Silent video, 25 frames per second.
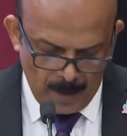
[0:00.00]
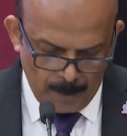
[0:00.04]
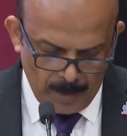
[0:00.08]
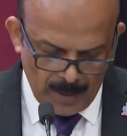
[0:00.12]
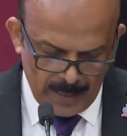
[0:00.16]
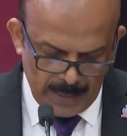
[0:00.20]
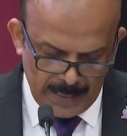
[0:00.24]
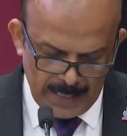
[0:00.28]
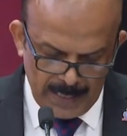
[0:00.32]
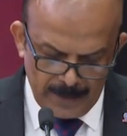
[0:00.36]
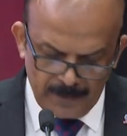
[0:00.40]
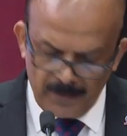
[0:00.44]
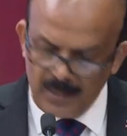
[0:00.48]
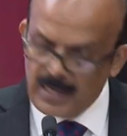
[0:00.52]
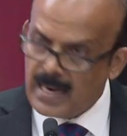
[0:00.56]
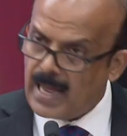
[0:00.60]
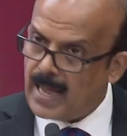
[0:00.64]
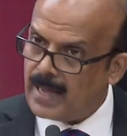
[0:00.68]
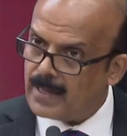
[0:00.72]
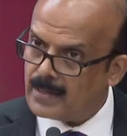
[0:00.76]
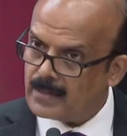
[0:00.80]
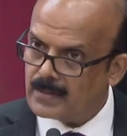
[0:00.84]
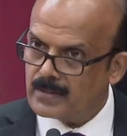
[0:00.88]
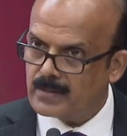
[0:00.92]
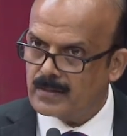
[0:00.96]
But even
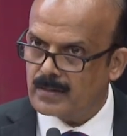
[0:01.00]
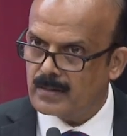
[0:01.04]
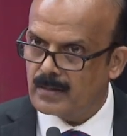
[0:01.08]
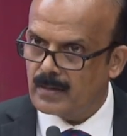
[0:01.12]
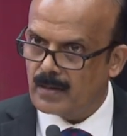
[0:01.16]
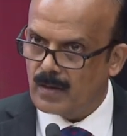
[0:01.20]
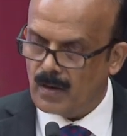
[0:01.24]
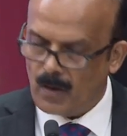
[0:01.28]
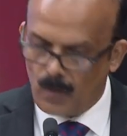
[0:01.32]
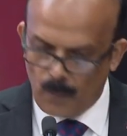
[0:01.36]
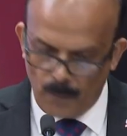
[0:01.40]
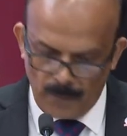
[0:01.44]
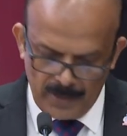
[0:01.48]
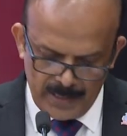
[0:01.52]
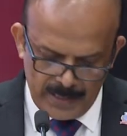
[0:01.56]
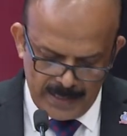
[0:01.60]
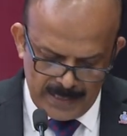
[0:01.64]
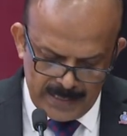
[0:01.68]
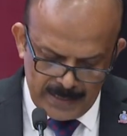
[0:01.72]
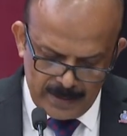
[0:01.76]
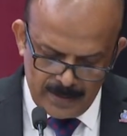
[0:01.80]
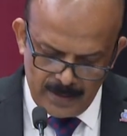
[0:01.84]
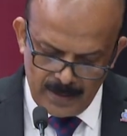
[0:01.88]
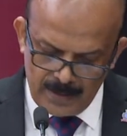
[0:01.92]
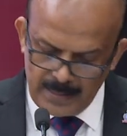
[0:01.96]
as we
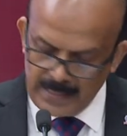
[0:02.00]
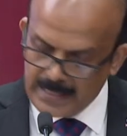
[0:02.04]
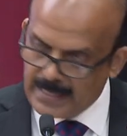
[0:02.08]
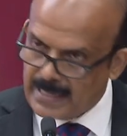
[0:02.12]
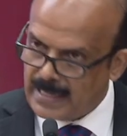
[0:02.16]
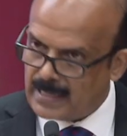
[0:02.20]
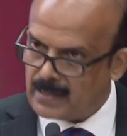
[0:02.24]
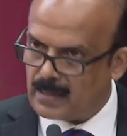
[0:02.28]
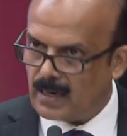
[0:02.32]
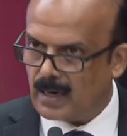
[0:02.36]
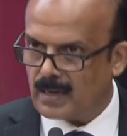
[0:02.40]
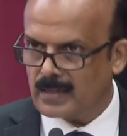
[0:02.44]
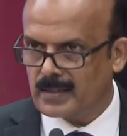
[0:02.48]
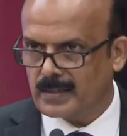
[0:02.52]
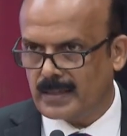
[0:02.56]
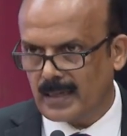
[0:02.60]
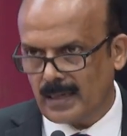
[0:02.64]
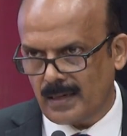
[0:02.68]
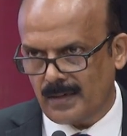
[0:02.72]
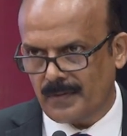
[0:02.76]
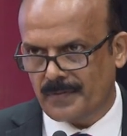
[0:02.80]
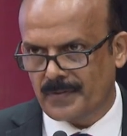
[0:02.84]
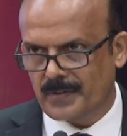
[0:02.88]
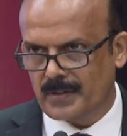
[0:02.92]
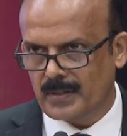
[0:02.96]
dedicate
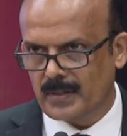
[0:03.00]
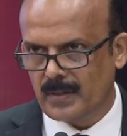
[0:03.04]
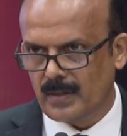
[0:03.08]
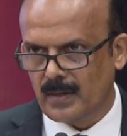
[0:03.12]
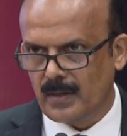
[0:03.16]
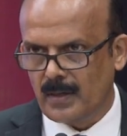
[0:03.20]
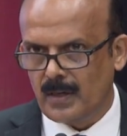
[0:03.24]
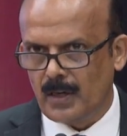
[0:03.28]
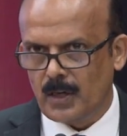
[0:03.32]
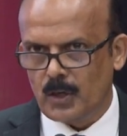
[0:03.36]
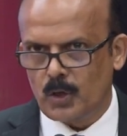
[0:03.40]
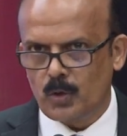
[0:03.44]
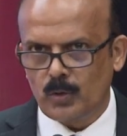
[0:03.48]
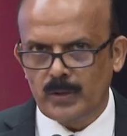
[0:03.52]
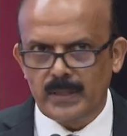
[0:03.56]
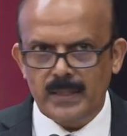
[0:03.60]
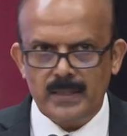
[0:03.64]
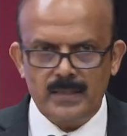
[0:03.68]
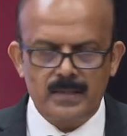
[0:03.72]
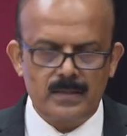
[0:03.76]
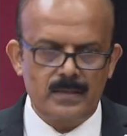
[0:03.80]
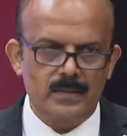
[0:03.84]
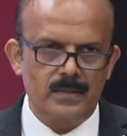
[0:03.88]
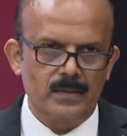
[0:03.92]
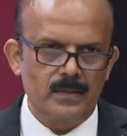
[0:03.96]
ourselves to
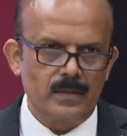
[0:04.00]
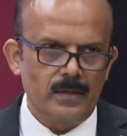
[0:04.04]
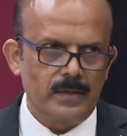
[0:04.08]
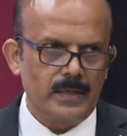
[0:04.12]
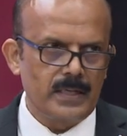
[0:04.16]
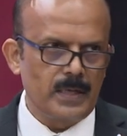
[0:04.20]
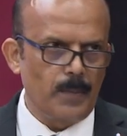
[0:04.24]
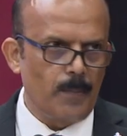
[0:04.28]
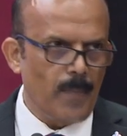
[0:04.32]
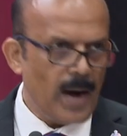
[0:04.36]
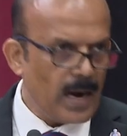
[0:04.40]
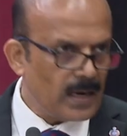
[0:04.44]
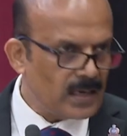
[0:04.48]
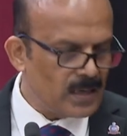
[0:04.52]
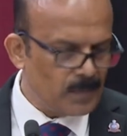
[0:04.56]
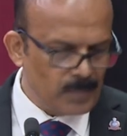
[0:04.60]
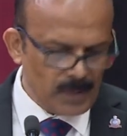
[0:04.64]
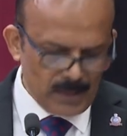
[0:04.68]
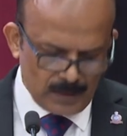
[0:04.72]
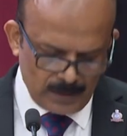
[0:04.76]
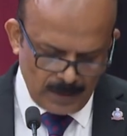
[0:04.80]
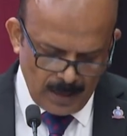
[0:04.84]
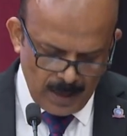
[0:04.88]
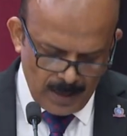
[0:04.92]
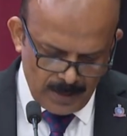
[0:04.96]
this
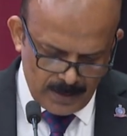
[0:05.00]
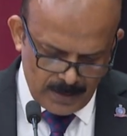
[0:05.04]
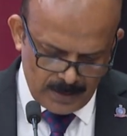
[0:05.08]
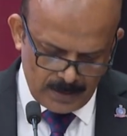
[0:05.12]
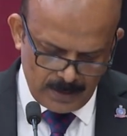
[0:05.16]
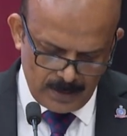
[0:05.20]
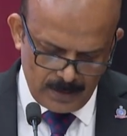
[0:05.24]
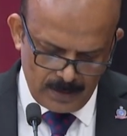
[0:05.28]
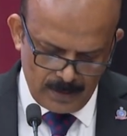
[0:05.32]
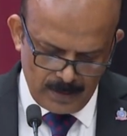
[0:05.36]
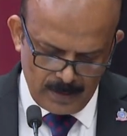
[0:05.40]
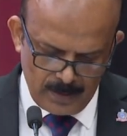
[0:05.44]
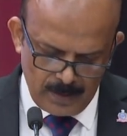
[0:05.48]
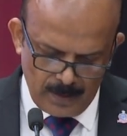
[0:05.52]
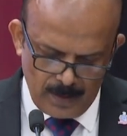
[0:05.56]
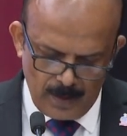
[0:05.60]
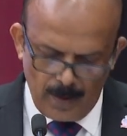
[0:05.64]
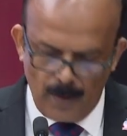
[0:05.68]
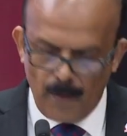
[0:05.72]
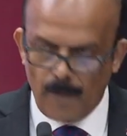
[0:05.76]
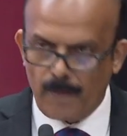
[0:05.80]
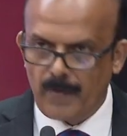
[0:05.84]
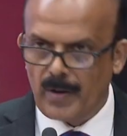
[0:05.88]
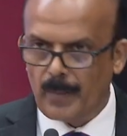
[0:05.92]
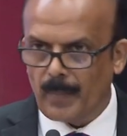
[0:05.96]
remarkable task,
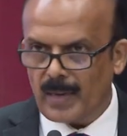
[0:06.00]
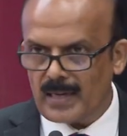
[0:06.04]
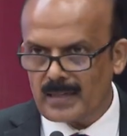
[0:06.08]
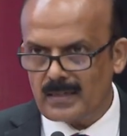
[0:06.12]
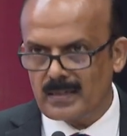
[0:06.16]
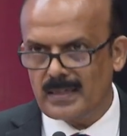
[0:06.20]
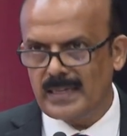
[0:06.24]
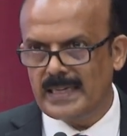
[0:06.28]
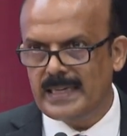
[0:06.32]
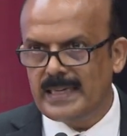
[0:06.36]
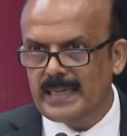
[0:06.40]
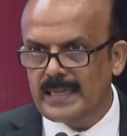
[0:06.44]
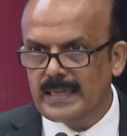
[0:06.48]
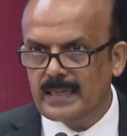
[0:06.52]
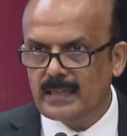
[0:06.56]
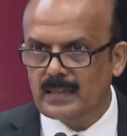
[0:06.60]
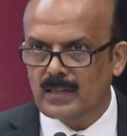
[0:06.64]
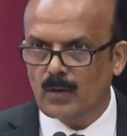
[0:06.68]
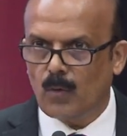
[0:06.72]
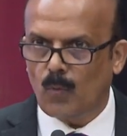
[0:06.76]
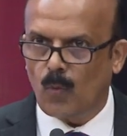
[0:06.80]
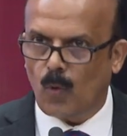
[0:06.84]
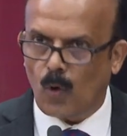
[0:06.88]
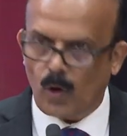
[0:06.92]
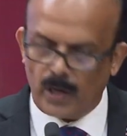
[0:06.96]
we must heed
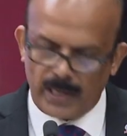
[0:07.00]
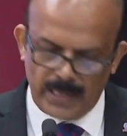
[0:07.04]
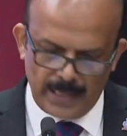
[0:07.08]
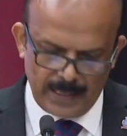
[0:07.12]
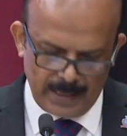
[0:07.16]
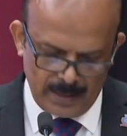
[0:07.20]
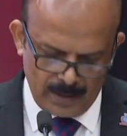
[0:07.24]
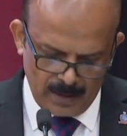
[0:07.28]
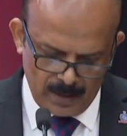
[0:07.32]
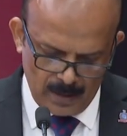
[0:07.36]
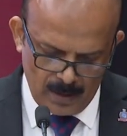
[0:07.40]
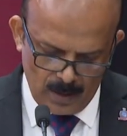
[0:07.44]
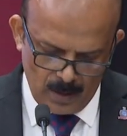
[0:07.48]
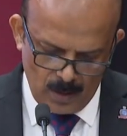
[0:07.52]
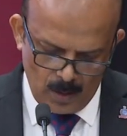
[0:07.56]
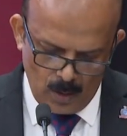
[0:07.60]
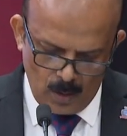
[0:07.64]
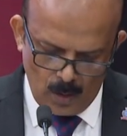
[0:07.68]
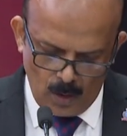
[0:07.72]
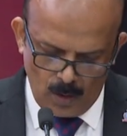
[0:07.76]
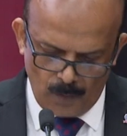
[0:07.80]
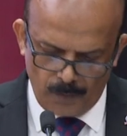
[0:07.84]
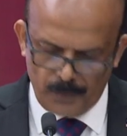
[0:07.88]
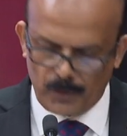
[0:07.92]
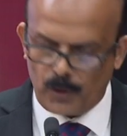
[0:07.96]
the warning
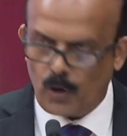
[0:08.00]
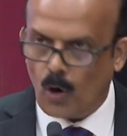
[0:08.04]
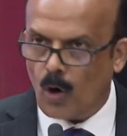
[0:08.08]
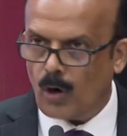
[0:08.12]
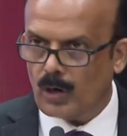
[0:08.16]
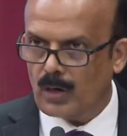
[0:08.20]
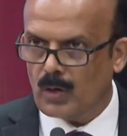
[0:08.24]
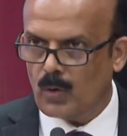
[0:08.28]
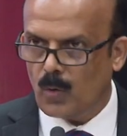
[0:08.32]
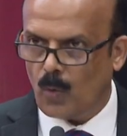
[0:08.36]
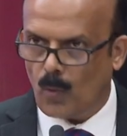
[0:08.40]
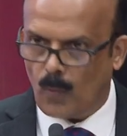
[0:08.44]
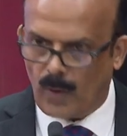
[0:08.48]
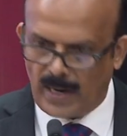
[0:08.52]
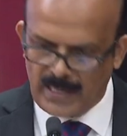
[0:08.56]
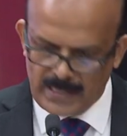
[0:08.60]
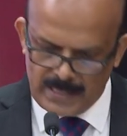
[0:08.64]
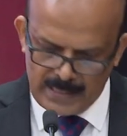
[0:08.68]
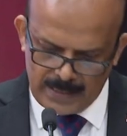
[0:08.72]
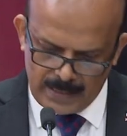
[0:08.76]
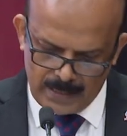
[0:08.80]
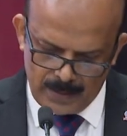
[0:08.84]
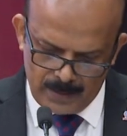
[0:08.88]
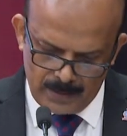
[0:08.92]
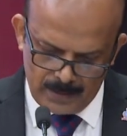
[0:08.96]
of Todd
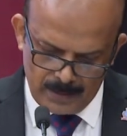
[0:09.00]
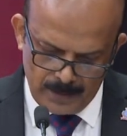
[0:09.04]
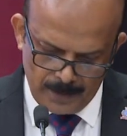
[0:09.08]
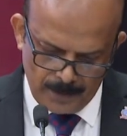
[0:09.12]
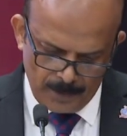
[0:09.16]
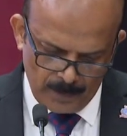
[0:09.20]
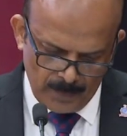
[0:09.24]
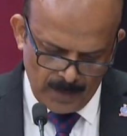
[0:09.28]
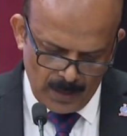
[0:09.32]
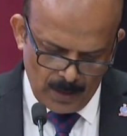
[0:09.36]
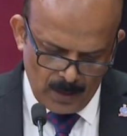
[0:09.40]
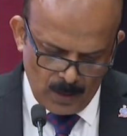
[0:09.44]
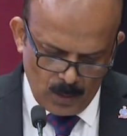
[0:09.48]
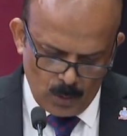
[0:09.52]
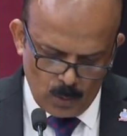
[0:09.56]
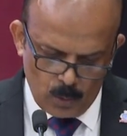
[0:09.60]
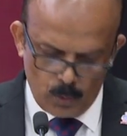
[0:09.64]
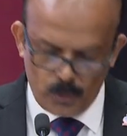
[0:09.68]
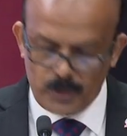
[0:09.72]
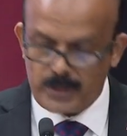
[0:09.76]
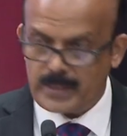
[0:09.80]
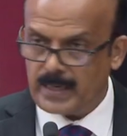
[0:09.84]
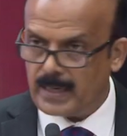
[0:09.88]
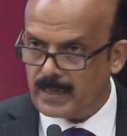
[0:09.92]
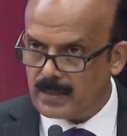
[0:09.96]
Whitaker, who
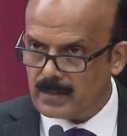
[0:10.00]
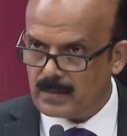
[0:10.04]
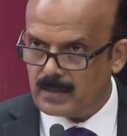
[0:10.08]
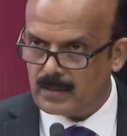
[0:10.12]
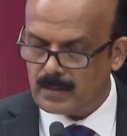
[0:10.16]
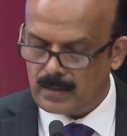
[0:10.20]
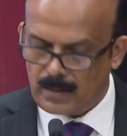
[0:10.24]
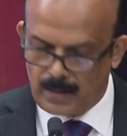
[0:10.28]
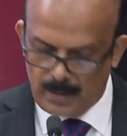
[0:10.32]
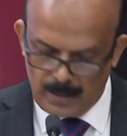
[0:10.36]
said,